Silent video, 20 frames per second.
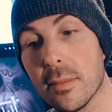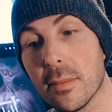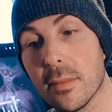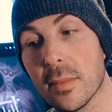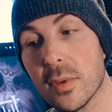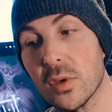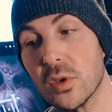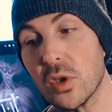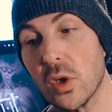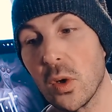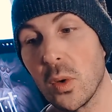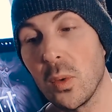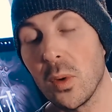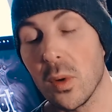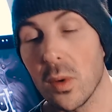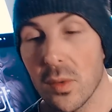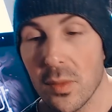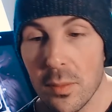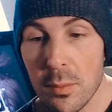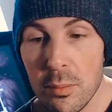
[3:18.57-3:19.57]
So
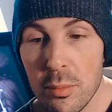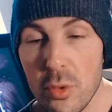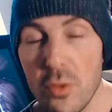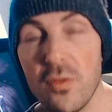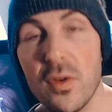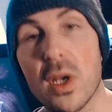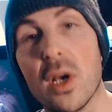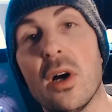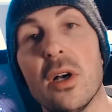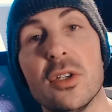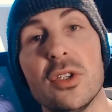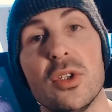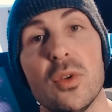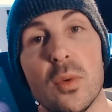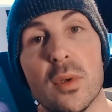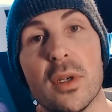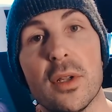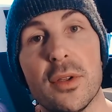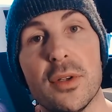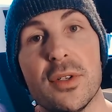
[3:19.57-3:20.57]
moving on to
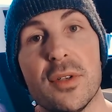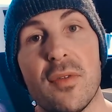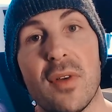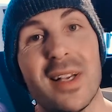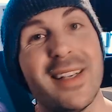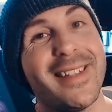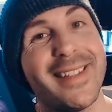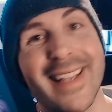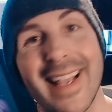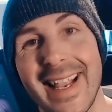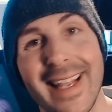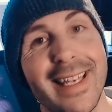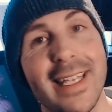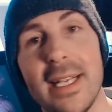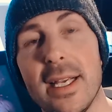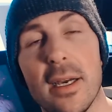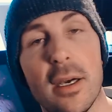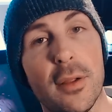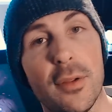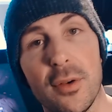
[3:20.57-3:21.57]
another device, any
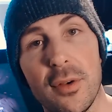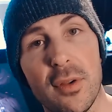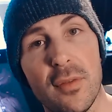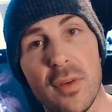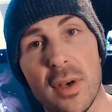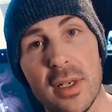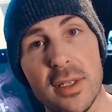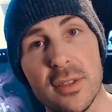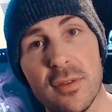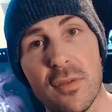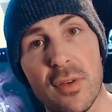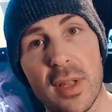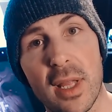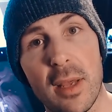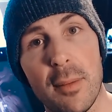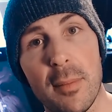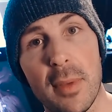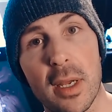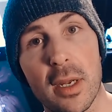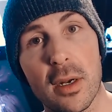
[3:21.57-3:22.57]
other device for
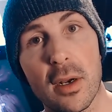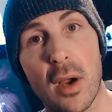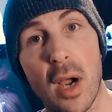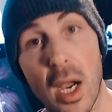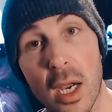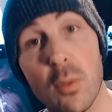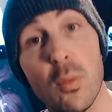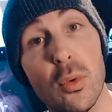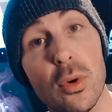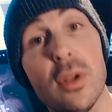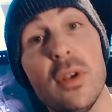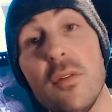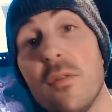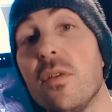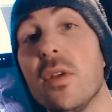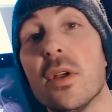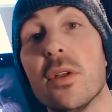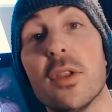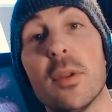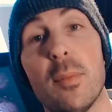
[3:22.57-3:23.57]
that matter, I would
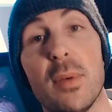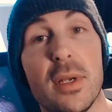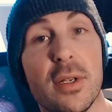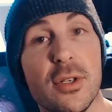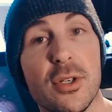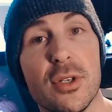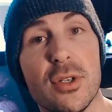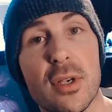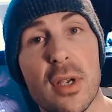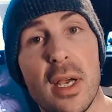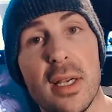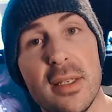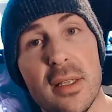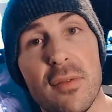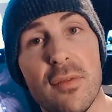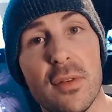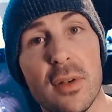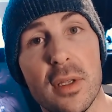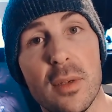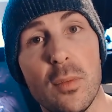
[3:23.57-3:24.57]
feel the pinch. I
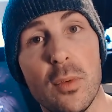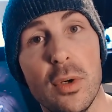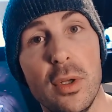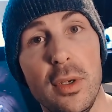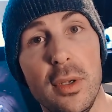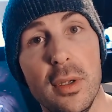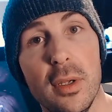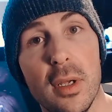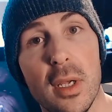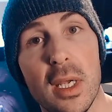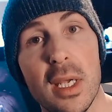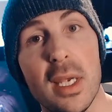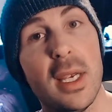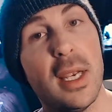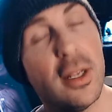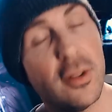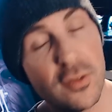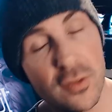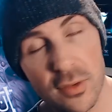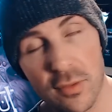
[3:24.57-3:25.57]
definitely would.
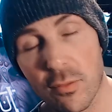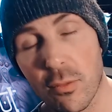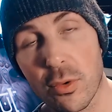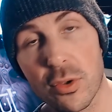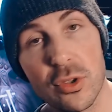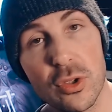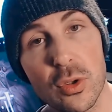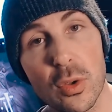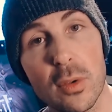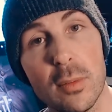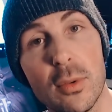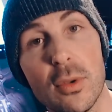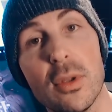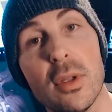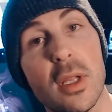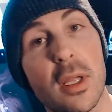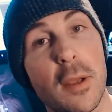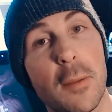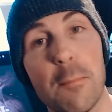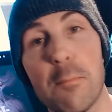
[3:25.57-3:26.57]
It's, of course, doable,
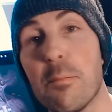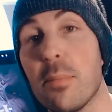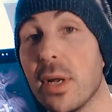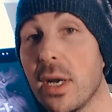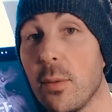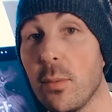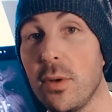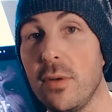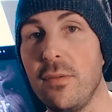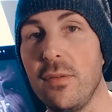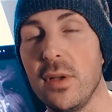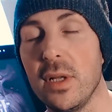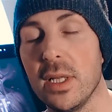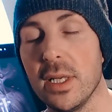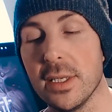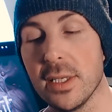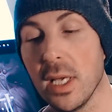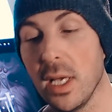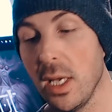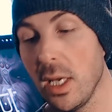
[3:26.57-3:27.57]
but I would feel it.
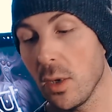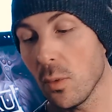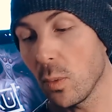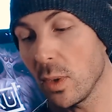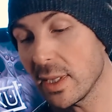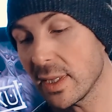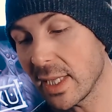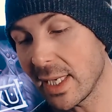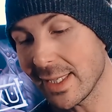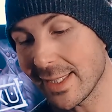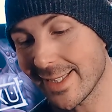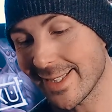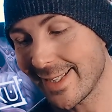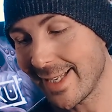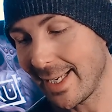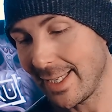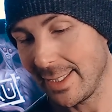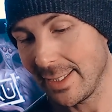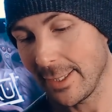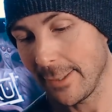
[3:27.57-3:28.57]
With that
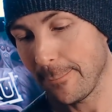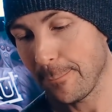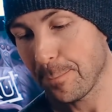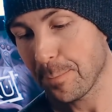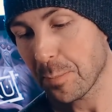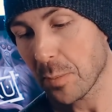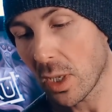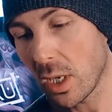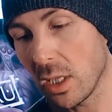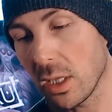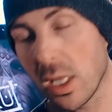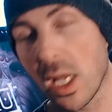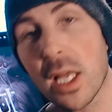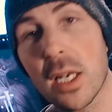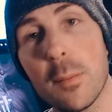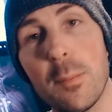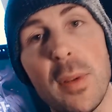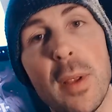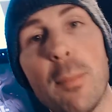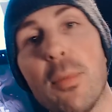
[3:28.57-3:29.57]
said, a lot of
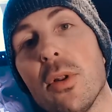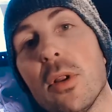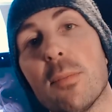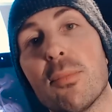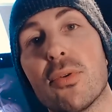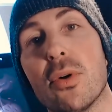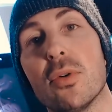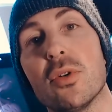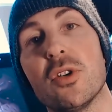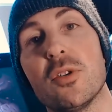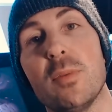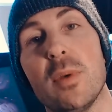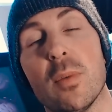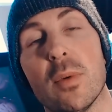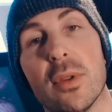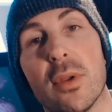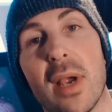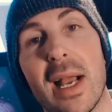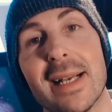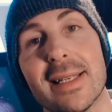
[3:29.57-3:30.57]
people approach me when
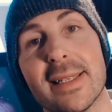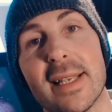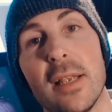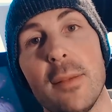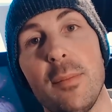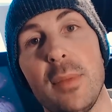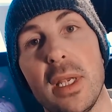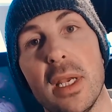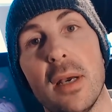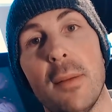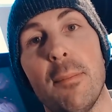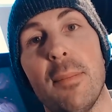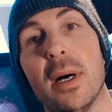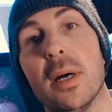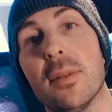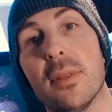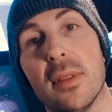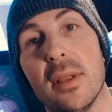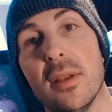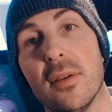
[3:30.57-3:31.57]
they're asking me
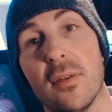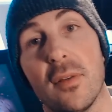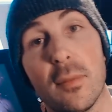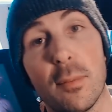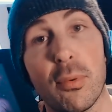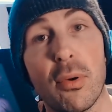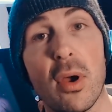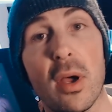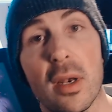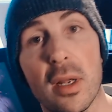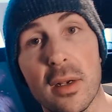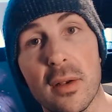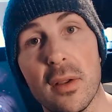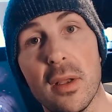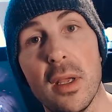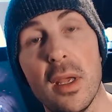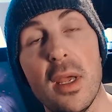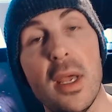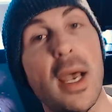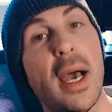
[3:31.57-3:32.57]
about this product.
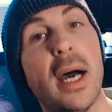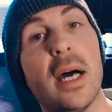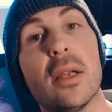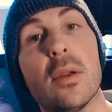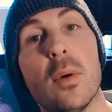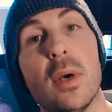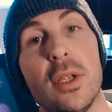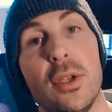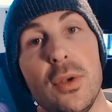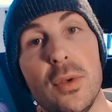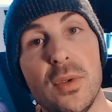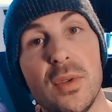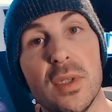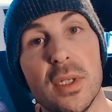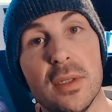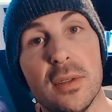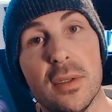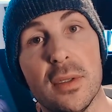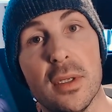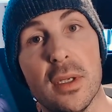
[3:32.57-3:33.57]
How do I use
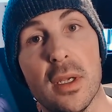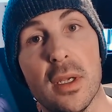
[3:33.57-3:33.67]
it?